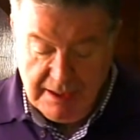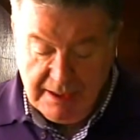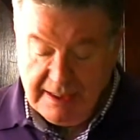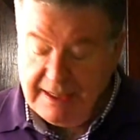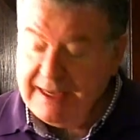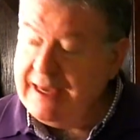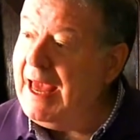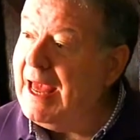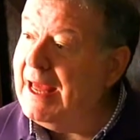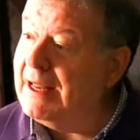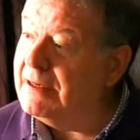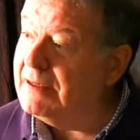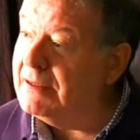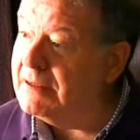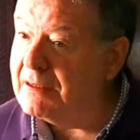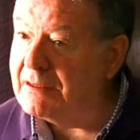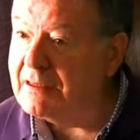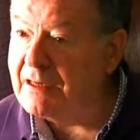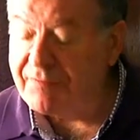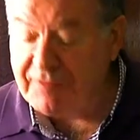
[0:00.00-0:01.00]
Ken
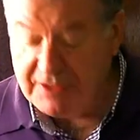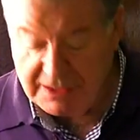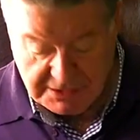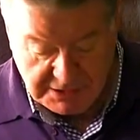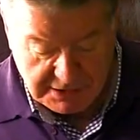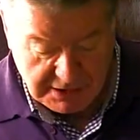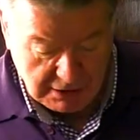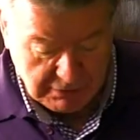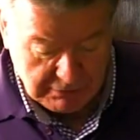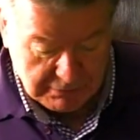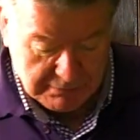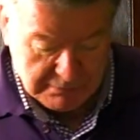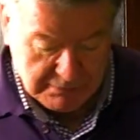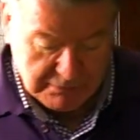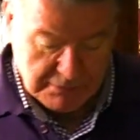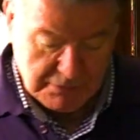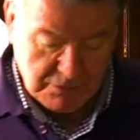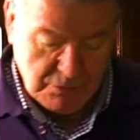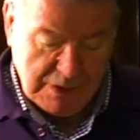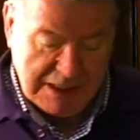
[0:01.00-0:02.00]
Livingstone,
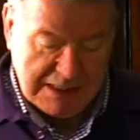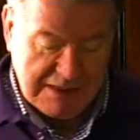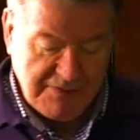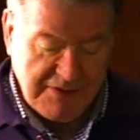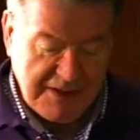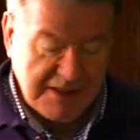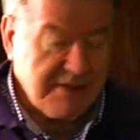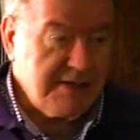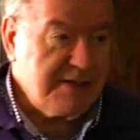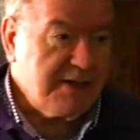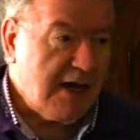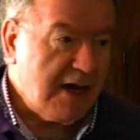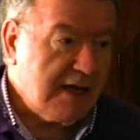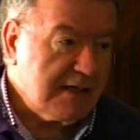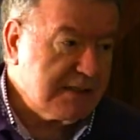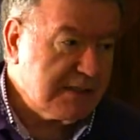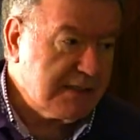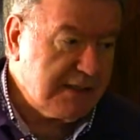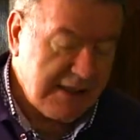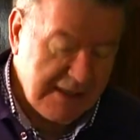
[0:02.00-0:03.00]
one of the
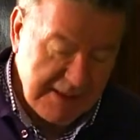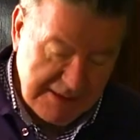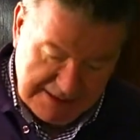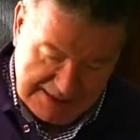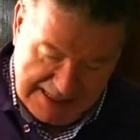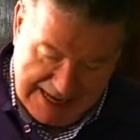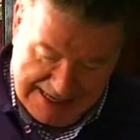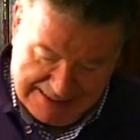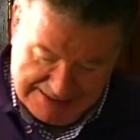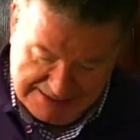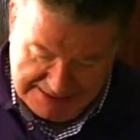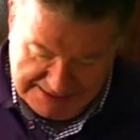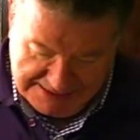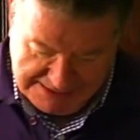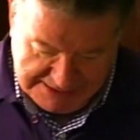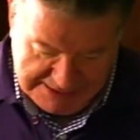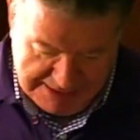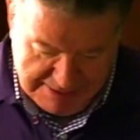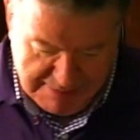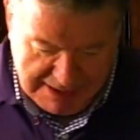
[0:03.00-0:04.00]
nastiest
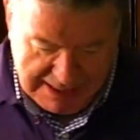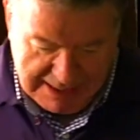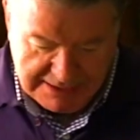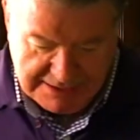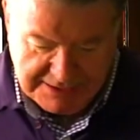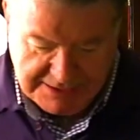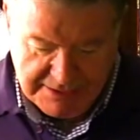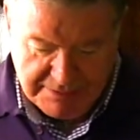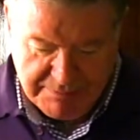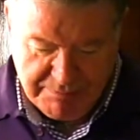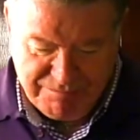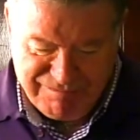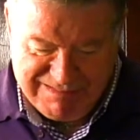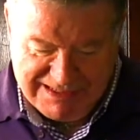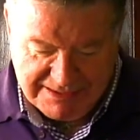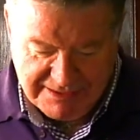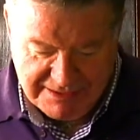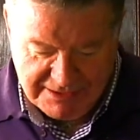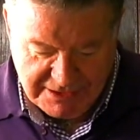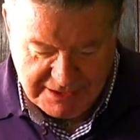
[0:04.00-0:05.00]
anti-Semites in
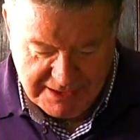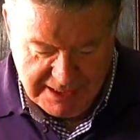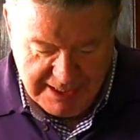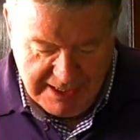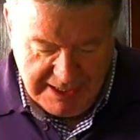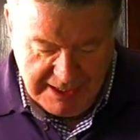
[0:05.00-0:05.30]
Britain's